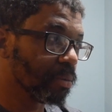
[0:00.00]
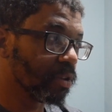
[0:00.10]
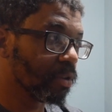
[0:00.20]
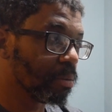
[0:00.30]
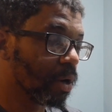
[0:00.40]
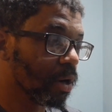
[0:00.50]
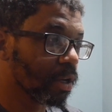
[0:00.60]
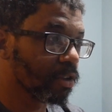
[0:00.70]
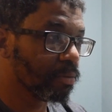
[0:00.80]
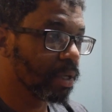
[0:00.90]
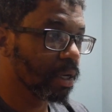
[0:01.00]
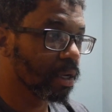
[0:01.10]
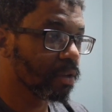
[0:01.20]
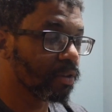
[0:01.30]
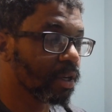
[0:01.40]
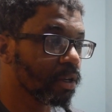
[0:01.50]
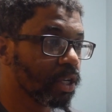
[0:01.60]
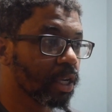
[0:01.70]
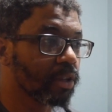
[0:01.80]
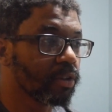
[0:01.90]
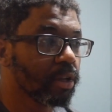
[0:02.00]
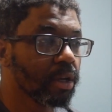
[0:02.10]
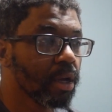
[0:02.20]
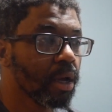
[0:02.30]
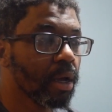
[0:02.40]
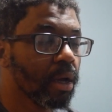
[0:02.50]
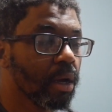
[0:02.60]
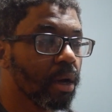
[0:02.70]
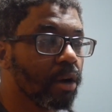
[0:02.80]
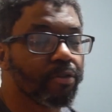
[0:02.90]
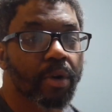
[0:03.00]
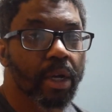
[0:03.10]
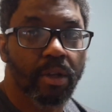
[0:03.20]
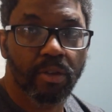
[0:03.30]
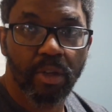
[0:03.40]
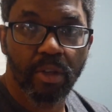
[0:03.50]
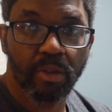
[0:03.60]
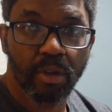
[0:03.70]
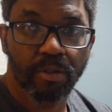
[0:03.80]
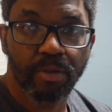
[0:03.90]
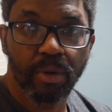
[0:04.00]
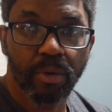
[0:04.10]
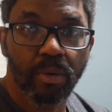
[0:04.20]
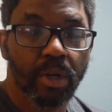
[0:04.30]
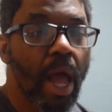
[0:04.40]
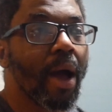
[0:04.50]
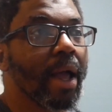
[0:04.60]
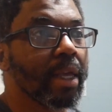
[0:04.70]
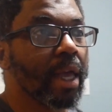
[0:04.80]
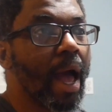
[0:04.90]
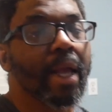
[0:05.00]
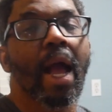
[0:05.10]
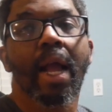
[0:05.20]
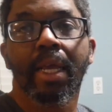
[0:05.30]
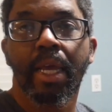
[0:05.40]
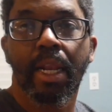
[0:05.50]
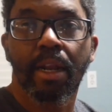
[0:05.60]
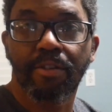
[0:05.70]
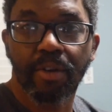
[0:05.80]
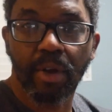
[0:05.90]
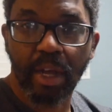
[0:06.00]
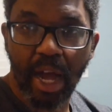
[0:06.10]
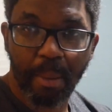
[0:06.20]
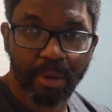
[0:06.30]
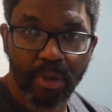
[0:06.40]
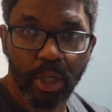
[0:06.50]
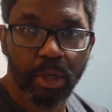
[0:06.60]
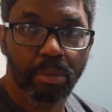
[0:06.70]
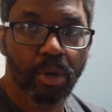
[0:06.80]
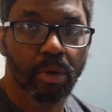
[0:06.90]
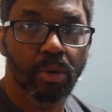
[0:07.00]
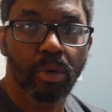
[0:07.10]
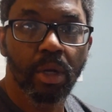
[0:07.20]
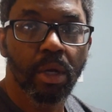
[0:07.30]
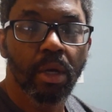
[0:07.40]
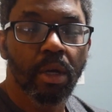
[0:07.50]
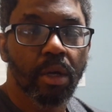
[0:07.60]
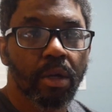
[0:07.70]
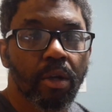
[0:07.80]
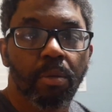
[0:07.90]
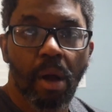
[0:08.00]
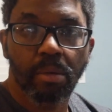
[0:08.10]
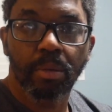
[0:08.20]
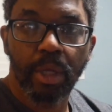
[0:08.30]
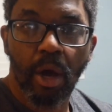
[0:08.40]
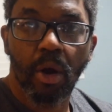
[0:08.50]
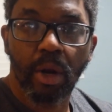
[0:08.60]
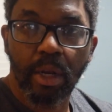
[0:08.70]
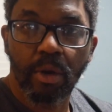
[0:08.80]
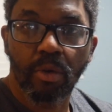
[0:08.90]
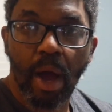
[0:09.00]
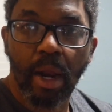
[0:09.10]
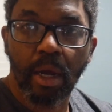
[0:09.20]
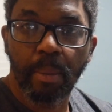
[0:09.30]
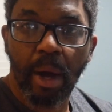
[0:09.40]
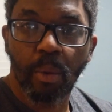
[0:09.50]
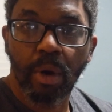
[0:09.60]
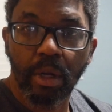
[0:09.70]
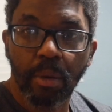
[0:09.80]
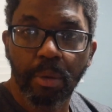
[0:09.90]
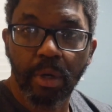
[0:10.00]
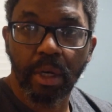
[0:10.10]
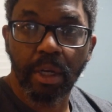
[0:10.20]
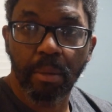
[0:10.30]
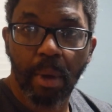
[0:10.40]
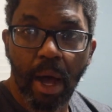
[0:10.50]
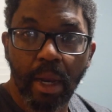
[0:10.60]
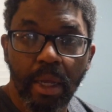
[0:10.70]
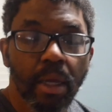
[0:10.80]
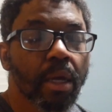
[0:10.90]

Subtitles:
miss the mark is because they're just afraid to season their food. Now, I get it. If you're in competition mode, you're probably already neurotic about what you're putting in your body.